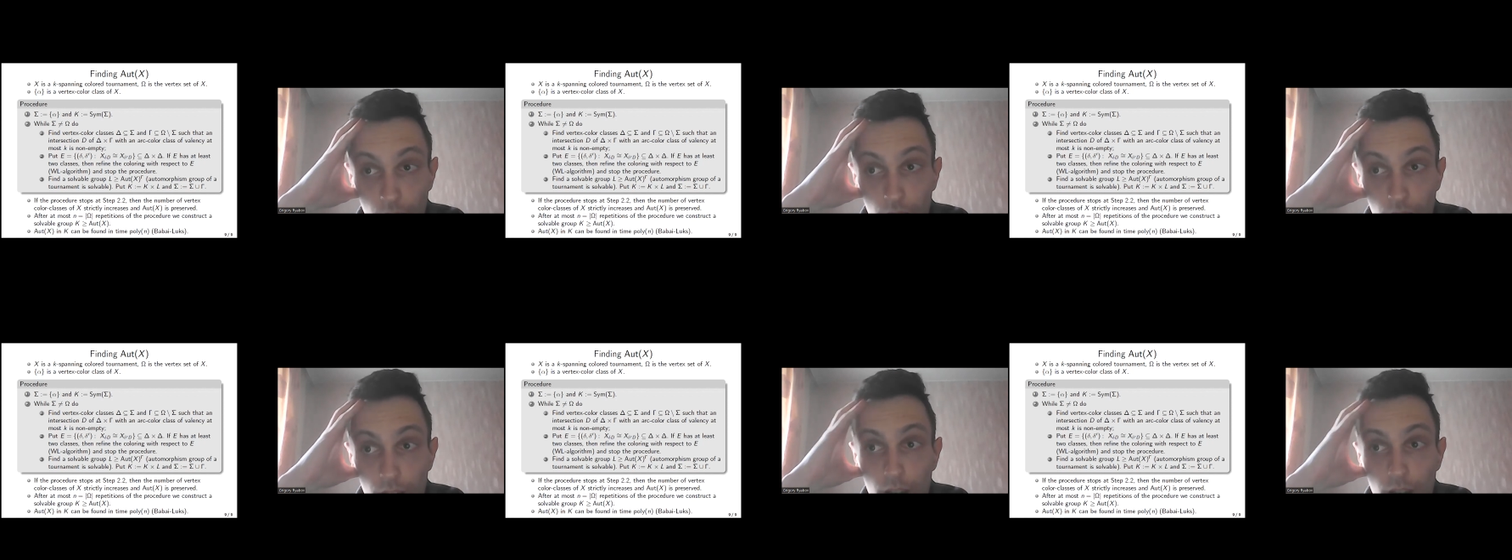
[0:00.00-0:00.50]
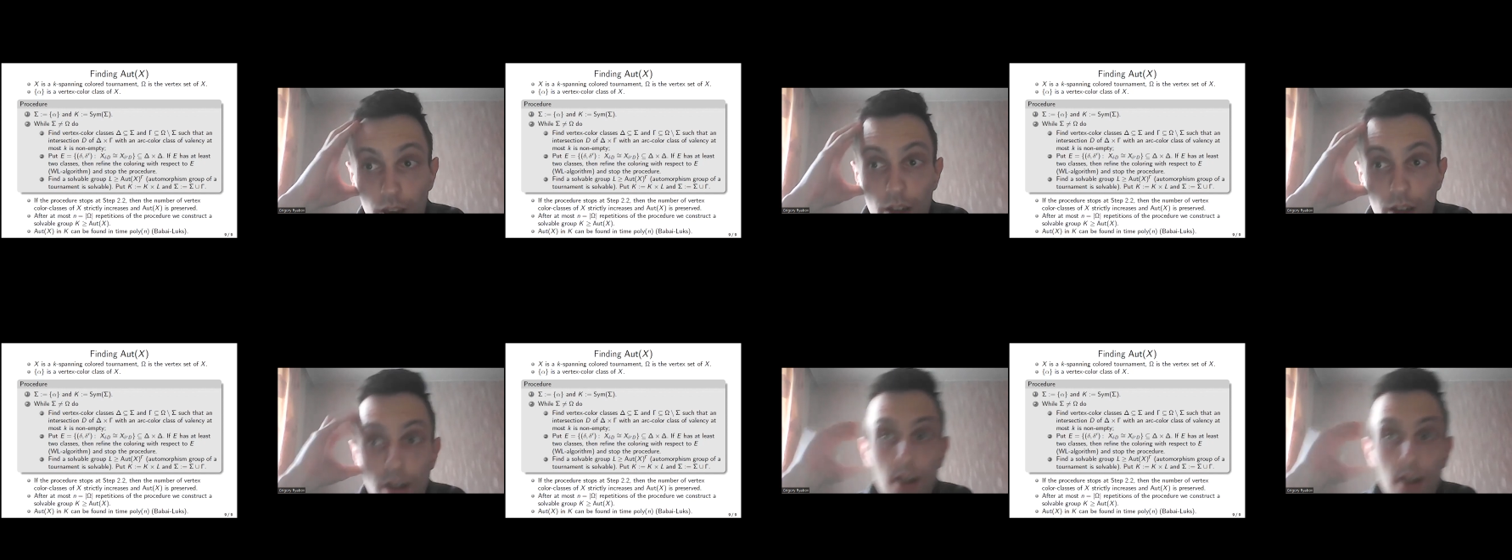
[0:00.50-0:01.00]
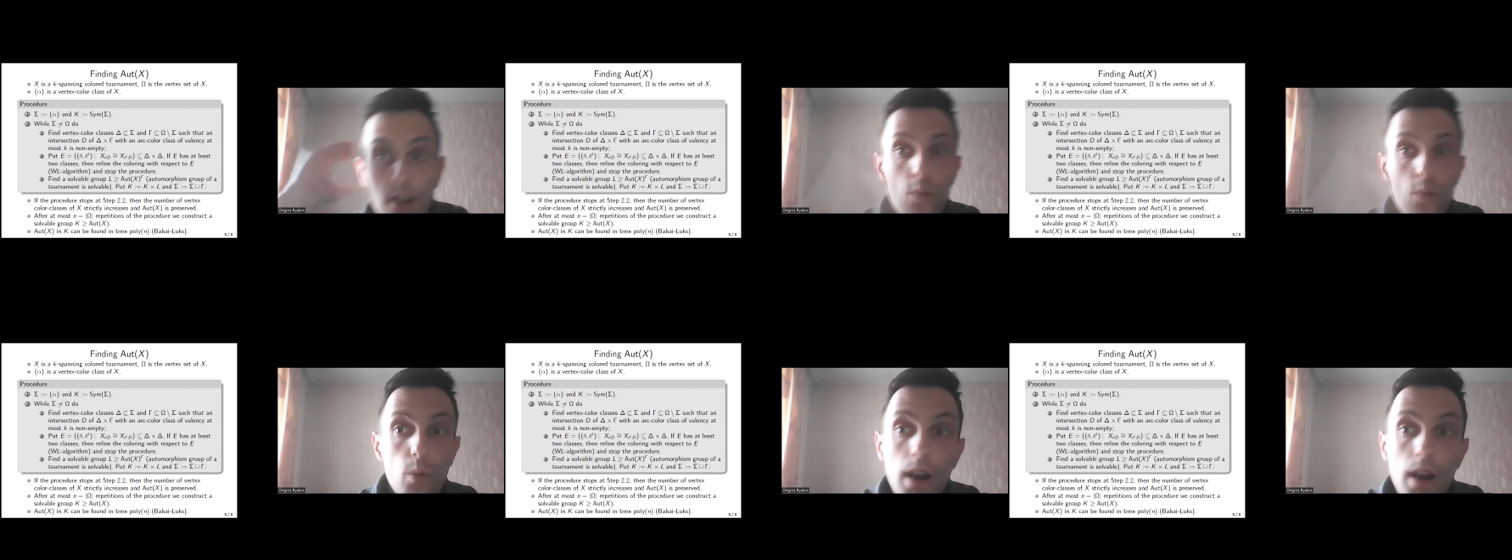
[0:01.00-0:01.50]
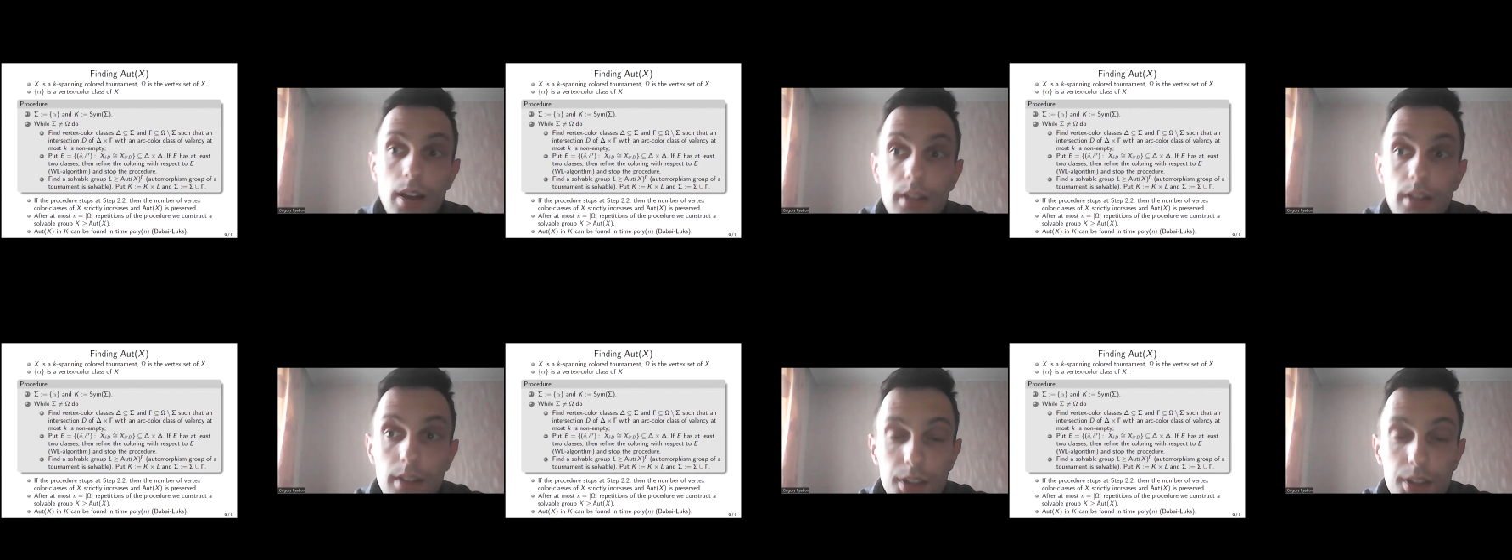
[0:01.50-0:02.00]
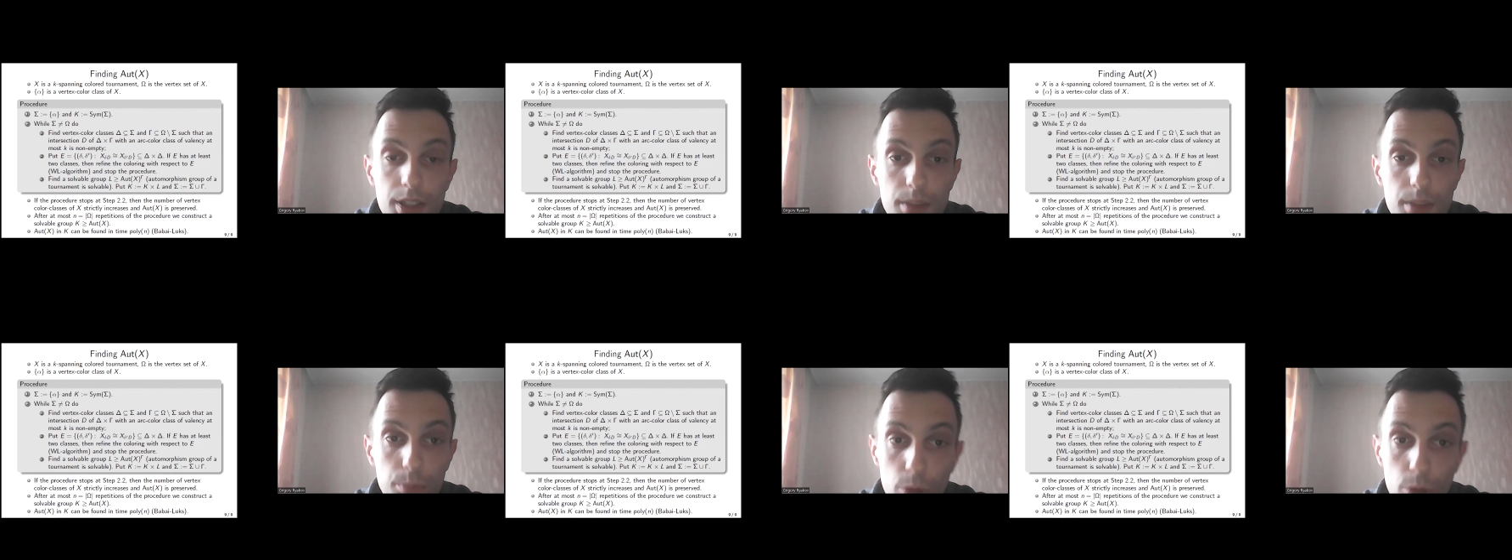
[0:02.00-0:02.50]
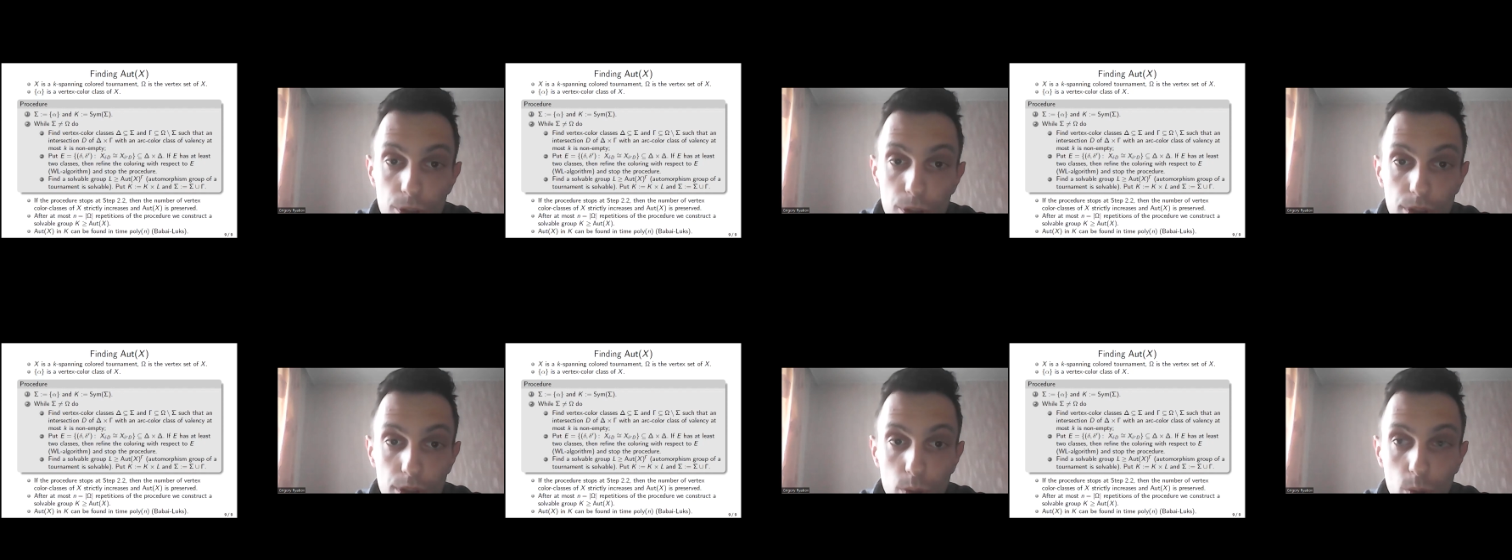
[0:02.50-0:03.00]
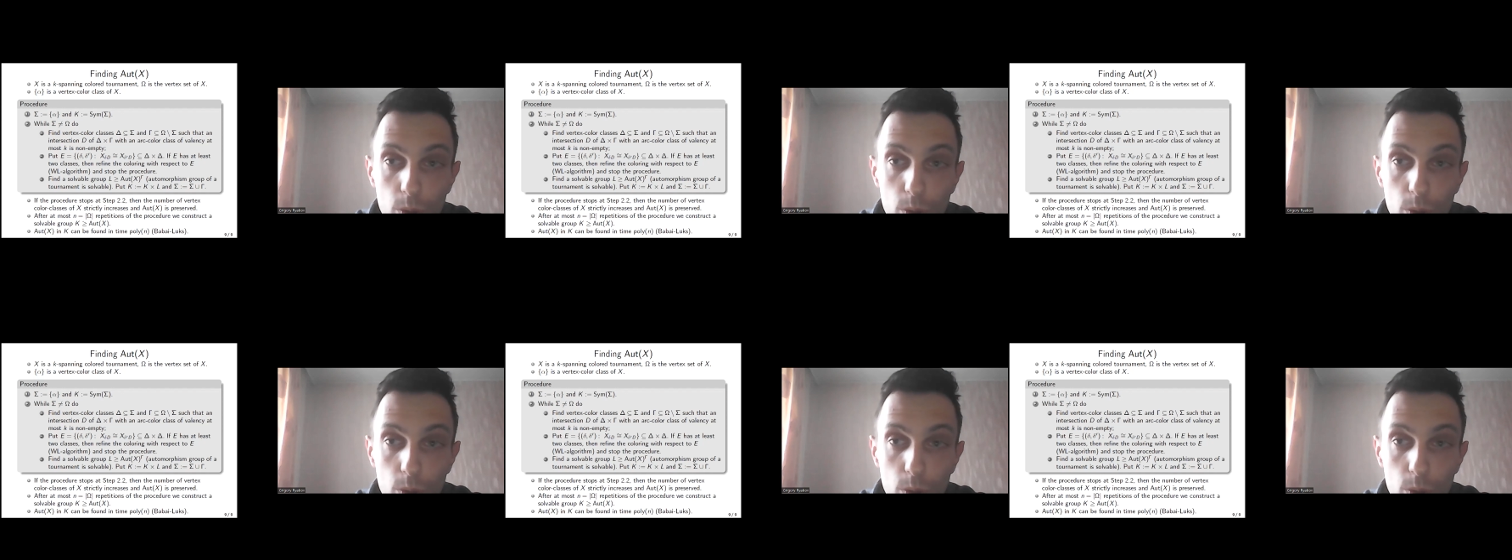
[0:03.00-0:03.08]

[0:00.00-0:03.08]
Why it is important